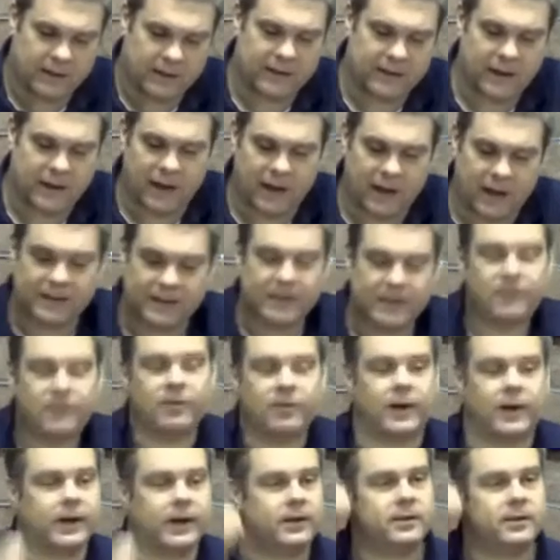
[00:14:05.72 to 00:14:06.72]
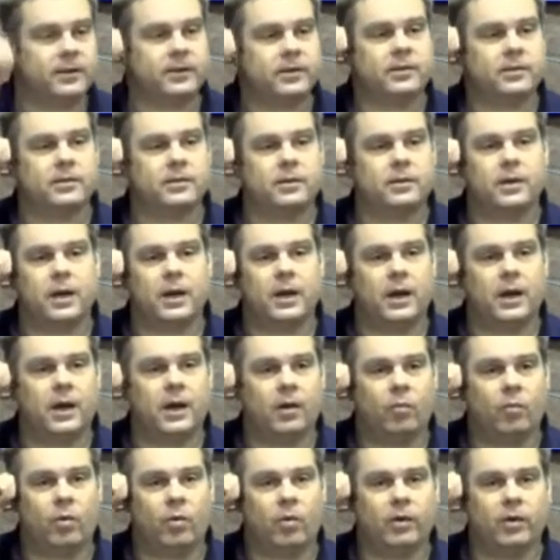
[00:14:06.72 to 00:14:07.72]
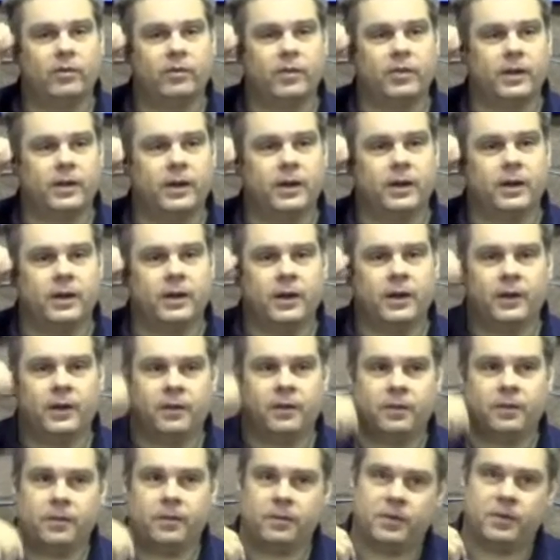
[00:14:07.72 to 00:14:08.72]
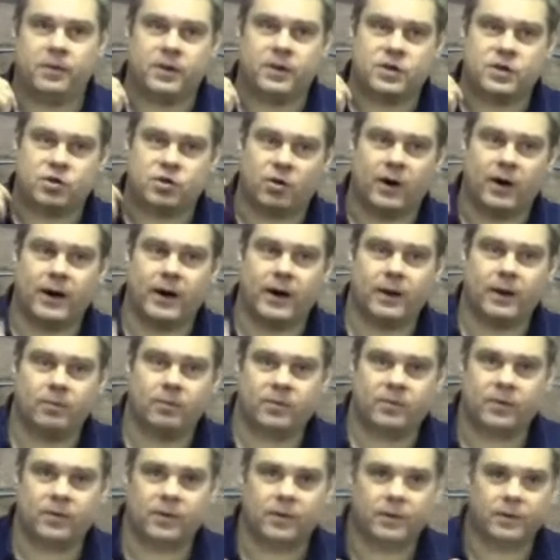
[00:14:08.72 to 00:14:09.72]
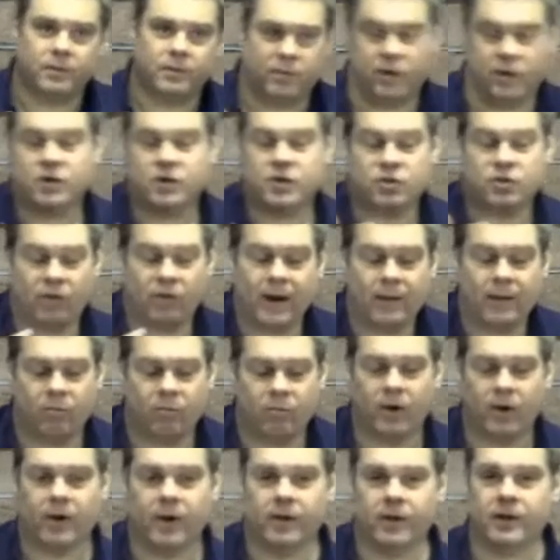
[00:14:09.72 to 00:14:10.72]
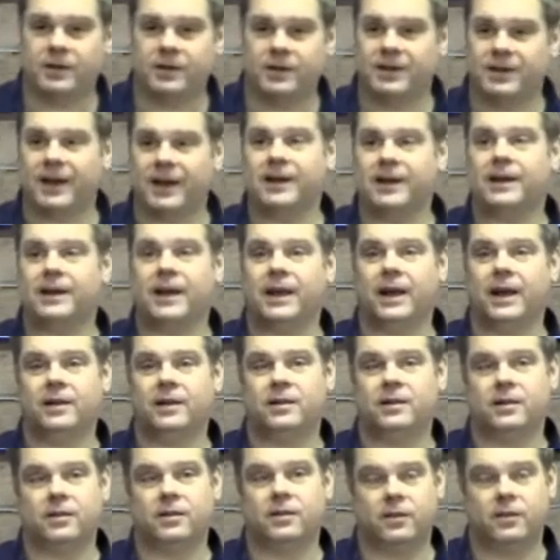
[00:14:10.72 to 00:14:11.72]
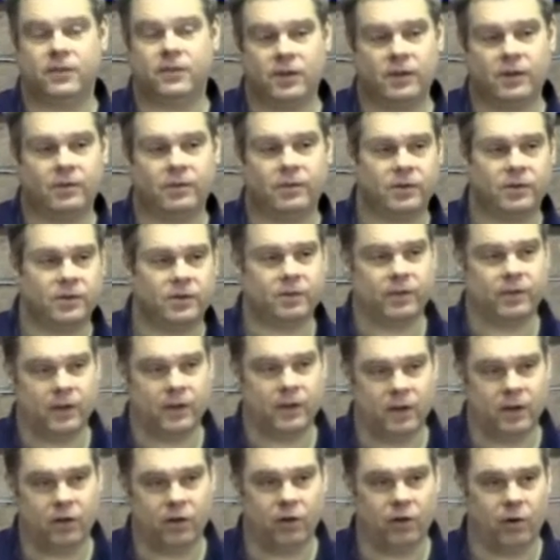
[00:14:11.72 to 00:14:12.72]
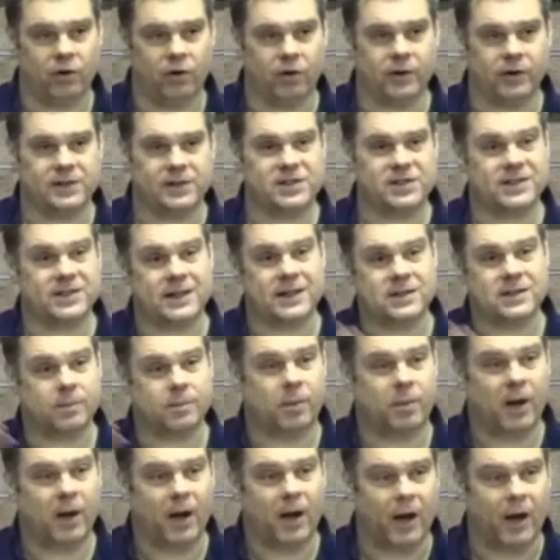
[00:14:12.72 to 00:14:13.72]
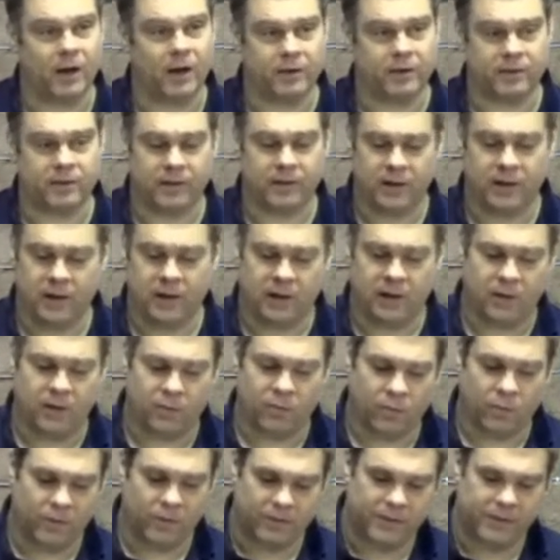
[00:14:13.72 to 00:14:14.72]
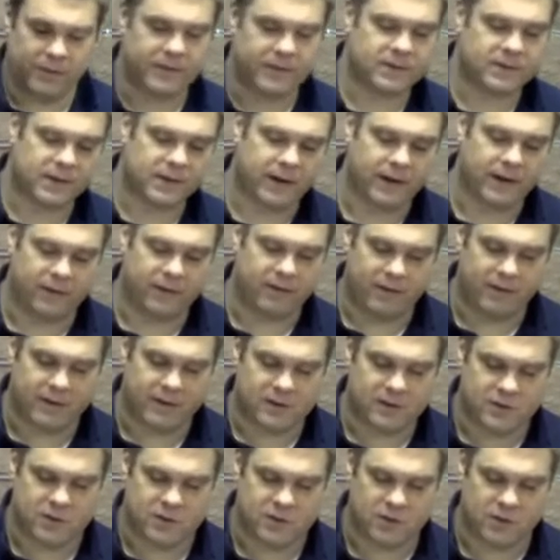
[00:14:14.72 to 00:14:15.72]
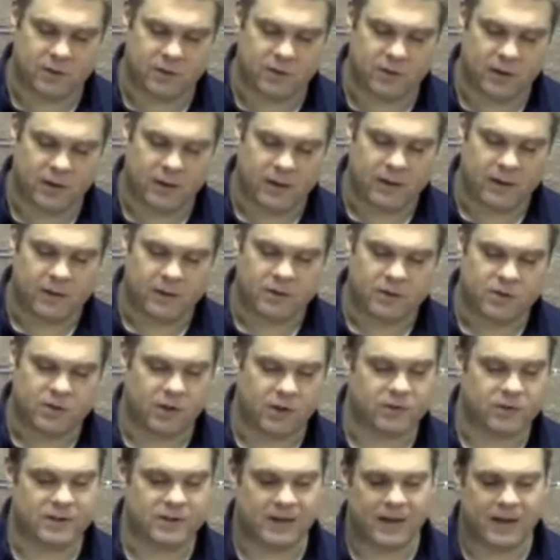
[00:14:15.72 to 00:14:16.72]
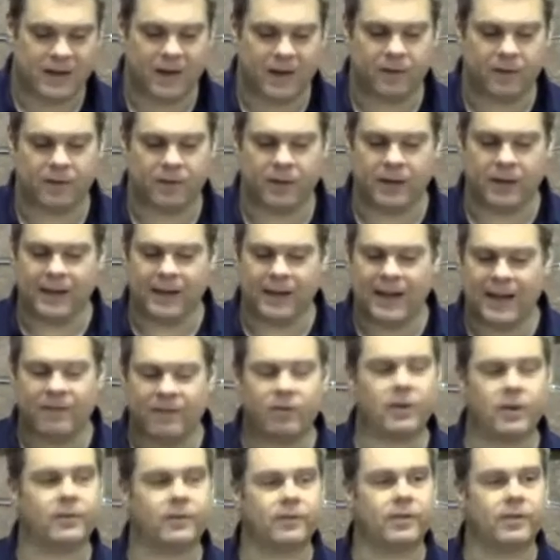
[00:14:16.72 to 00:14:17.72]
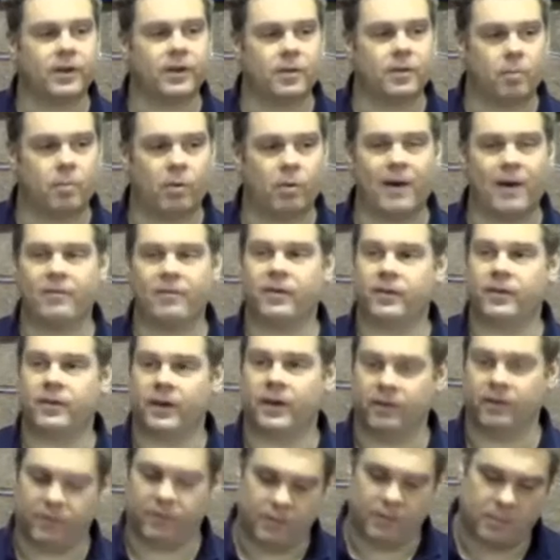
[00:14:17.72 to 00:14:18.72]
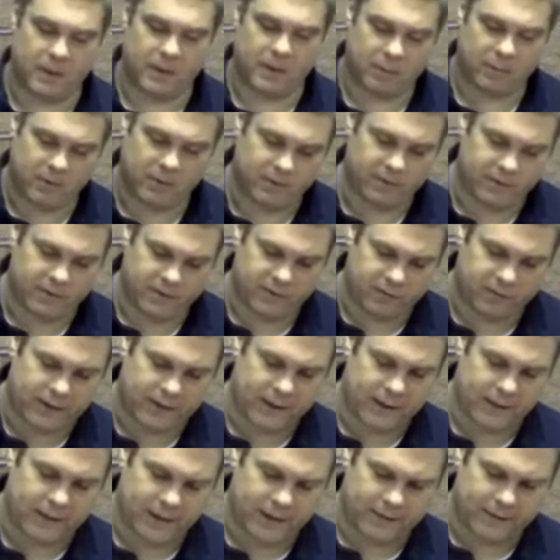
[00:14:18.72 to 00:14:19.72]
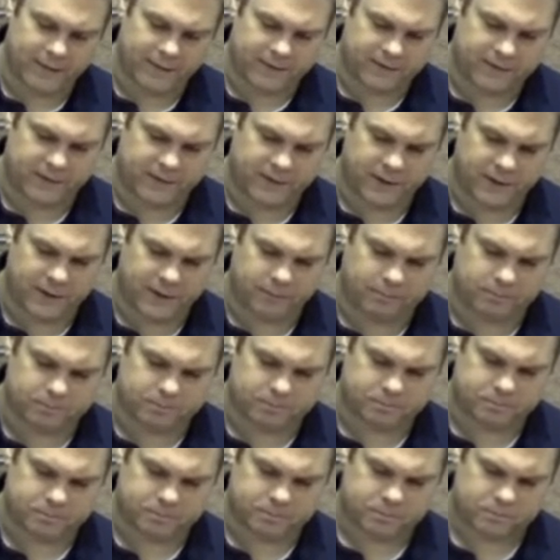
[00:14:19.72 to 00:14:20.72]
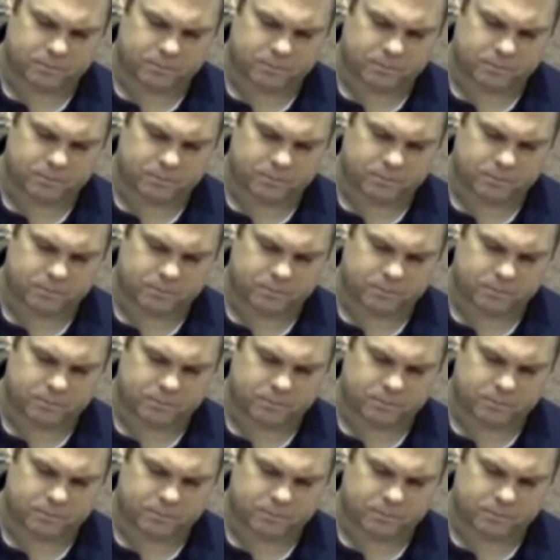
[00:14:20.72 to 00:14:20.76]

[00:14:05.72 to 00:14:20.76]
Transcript: A Levite, one of the tribe, dedicated to service of the Lord, as set apart with this kind of attitude, shows again the level of the depravity of the people of Israel at this time.